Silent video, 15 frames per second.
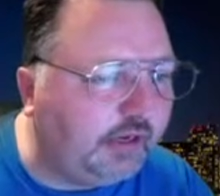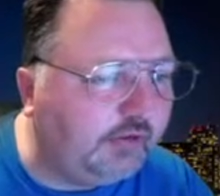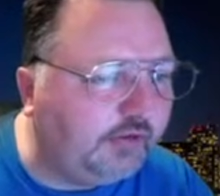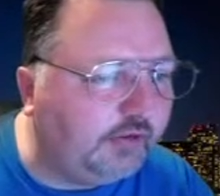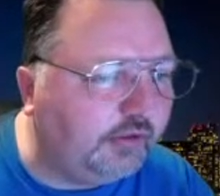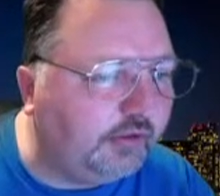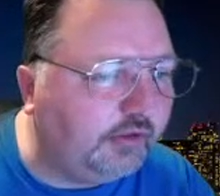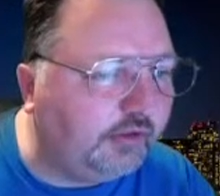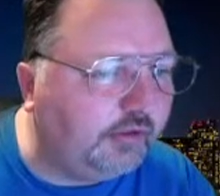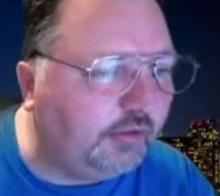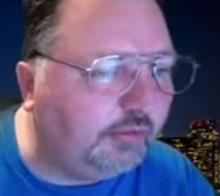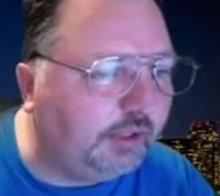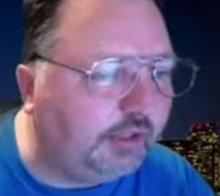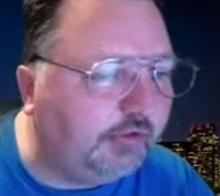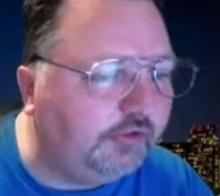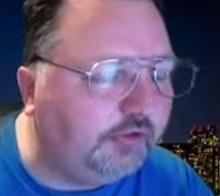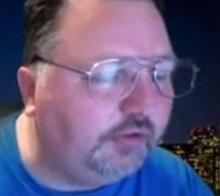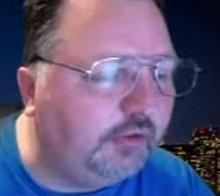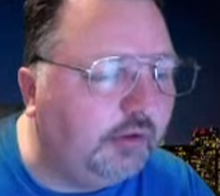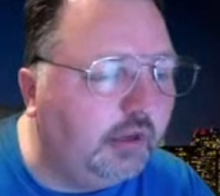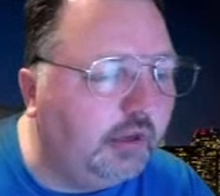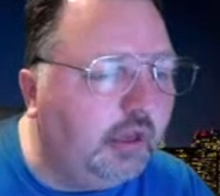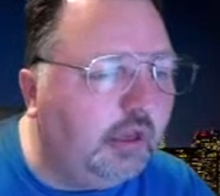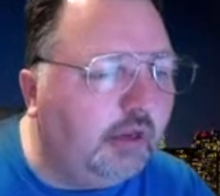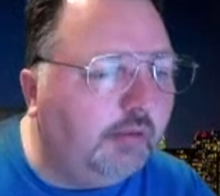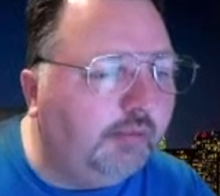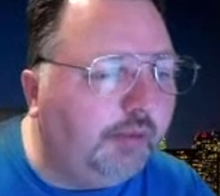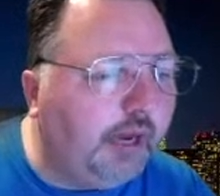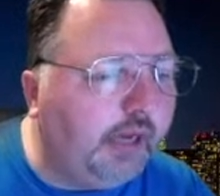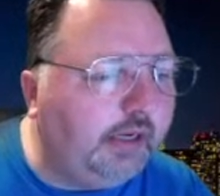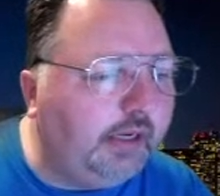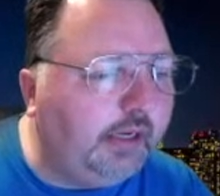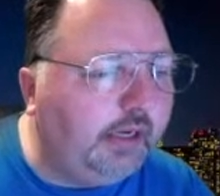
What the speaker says: I certainly don't mean to, but